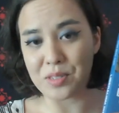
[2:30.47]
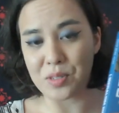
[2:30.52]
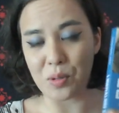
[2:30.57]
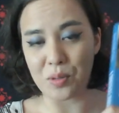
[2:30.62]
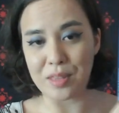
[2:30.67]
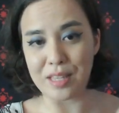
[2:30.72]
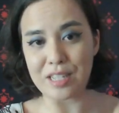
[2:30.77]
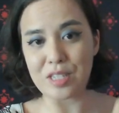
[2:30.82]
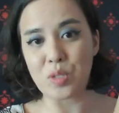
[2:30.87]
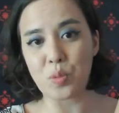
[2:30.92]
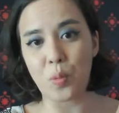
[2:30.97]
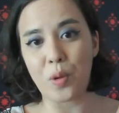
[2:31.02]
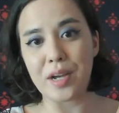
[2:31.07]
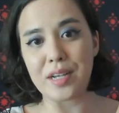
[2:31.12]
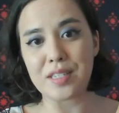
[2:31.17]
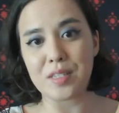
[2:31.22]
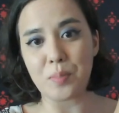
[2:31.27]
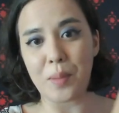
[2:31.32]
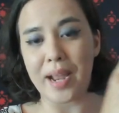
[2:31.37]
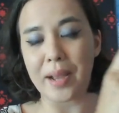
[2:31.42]
So, this
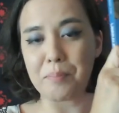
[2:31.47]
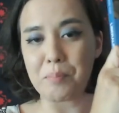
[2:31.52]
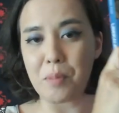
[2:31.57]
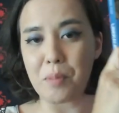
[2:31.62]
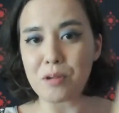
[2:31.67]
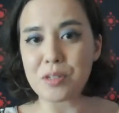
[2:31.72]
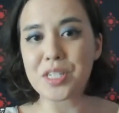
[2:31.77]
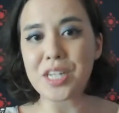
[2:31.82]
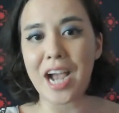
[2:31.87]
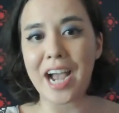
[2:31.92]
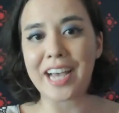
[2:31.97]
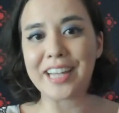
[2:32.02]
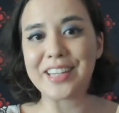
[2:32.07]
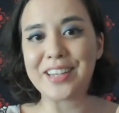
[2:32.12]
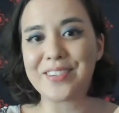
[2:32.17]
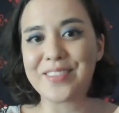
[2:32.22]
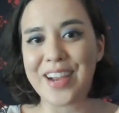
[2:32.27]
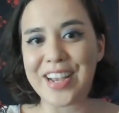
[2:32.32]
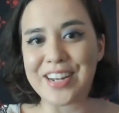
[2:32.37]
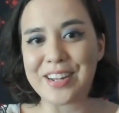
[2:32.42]
was my most
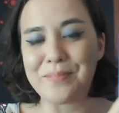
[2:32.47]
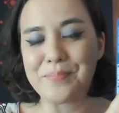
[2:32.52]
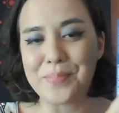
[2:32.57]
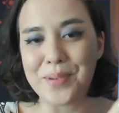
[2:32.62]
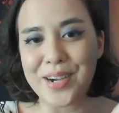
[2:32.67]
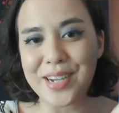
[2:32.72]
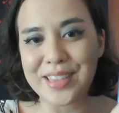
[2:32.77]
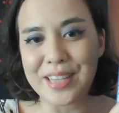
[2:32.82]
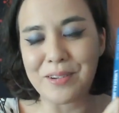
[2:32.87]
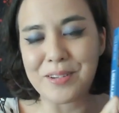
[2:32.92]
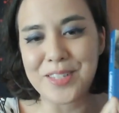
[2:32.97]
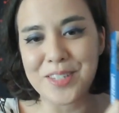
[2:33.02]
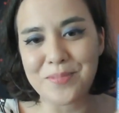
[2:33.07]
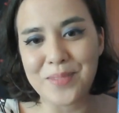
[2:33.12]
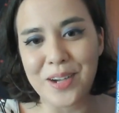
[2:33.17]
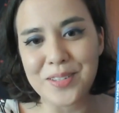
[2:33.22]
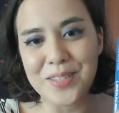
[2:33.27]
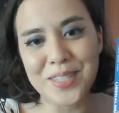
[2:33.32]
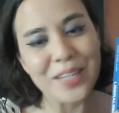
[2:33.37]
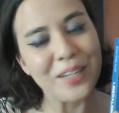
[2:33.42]
highly rated book that was
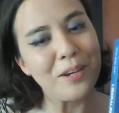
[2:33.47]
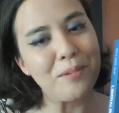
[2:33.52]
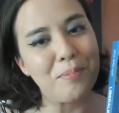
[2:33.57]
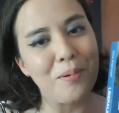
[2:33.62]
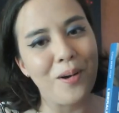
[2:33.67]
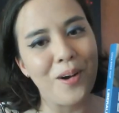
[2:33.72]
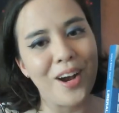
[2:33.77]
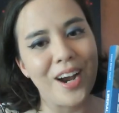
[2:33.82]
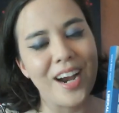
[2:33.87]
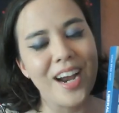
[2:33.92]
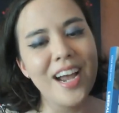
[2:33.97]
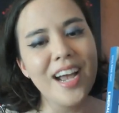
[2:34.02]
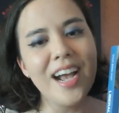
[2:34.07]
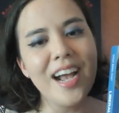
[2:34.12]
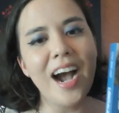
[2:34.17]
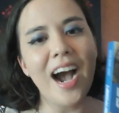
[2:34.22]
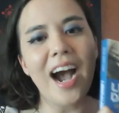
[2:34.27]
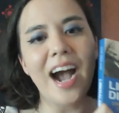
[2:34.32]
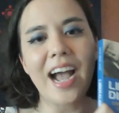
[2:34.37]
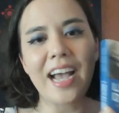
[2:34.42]
about Singapore.
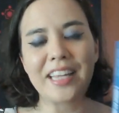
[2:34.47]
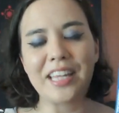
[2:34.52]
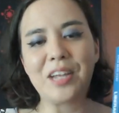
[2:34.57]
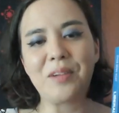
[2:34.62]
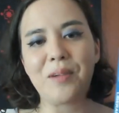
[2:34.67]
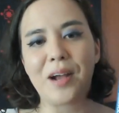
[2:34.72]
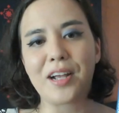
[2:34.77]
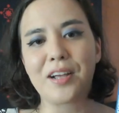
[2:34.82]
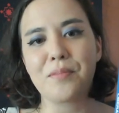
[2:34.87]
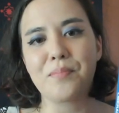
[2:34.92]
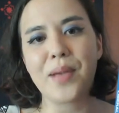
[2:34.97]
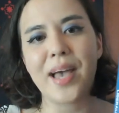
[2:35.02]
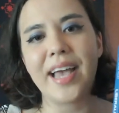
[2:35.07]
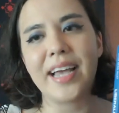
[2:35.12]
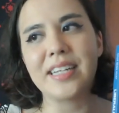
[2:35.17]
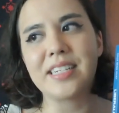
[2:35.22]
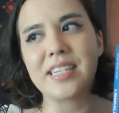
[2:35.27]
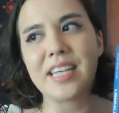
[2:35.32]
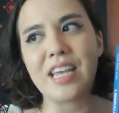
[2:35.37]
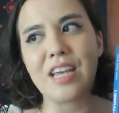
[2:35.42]
Highly
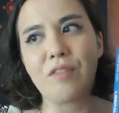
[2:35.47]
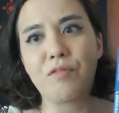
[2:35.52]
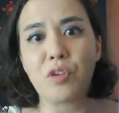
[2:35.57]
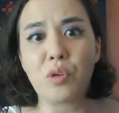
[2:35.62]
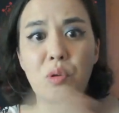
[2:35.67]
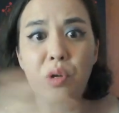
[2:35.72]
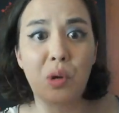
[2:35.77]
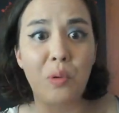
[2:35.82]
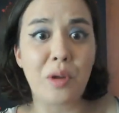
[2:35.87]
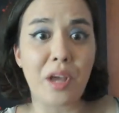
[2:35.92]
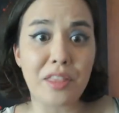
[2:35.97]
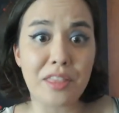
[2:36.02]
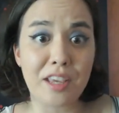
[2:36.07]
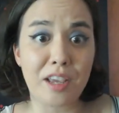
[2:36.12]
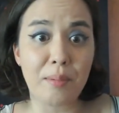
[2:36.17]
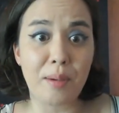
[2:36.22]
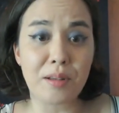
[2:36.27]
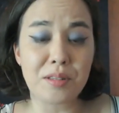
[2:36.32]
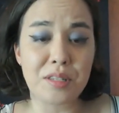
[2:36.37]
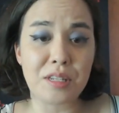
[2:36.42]
recommend if you know
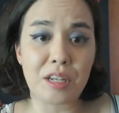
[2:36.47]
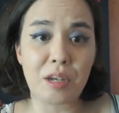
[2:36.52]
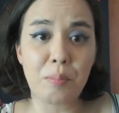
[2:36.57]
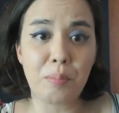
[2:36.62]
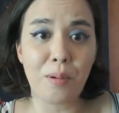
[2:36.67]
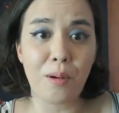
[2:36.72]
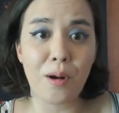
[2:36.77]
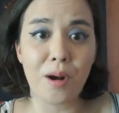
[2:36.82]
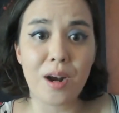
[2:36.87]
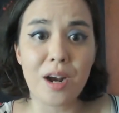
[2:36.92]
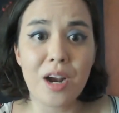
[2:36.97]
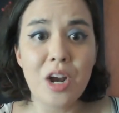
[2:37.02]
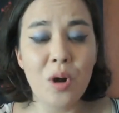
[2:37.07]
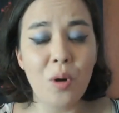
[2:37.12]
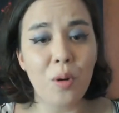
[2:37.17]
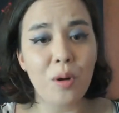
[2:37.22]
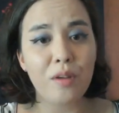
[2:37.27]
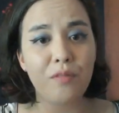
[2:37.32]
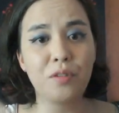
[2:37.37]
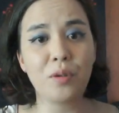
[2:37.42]
nothing about Singapore
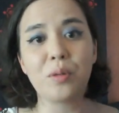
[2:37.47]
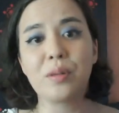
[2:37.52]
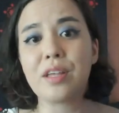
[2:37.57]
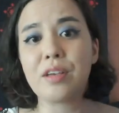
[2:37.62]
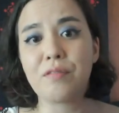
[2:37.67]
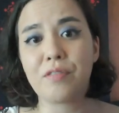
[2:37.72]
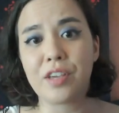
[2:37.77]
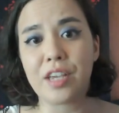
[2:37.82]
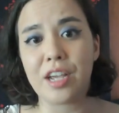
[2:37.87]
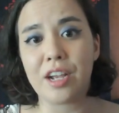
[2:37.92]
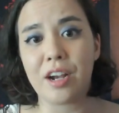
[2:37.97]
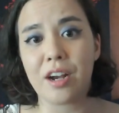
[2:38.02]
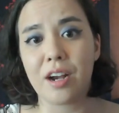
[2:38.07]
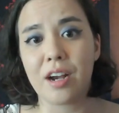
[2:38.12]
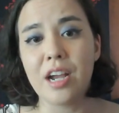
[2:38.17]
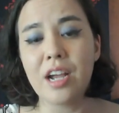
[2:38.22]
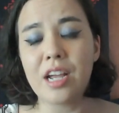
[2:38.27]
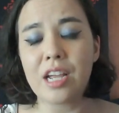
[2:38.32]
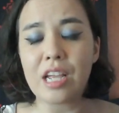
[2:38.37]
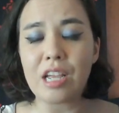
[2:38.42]
or if you live
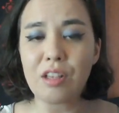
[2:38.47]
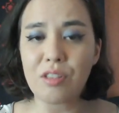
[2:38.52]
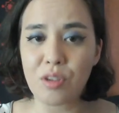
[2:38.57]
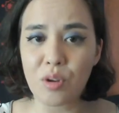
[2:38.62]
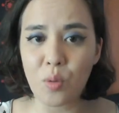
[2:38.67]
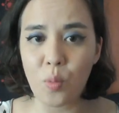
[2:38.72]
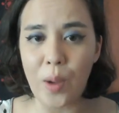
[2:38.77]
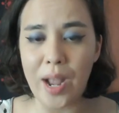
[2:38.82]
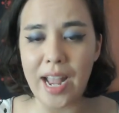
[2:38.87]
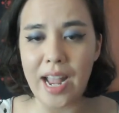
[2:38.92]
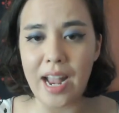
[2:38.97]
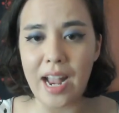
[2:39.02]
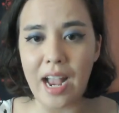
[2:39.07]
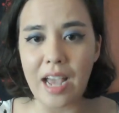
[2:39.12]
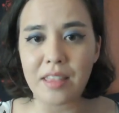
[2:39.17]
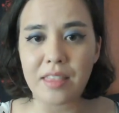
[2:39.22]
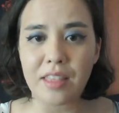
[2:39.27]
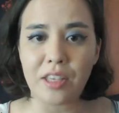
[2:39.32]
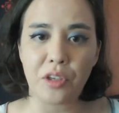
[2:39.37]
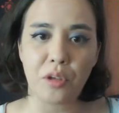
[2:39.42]
here. Either way,
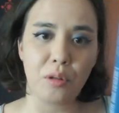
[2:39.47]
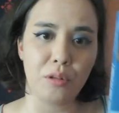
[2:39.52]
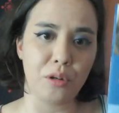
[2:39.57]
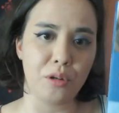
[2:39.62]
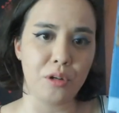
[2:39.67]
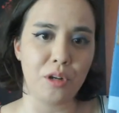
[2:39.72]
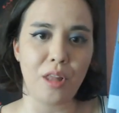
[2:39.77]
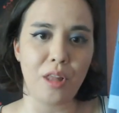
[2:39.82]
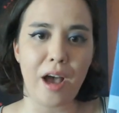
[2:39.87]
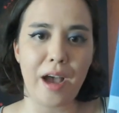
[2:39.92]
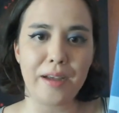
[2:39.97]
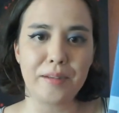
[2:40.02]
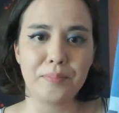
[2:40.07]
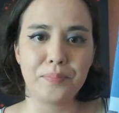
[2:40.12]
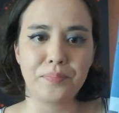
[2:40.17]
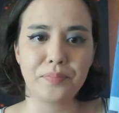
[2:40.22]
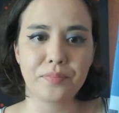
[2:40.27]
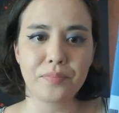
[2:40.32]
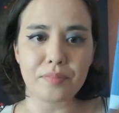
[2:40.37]
I think you'll learn a lot.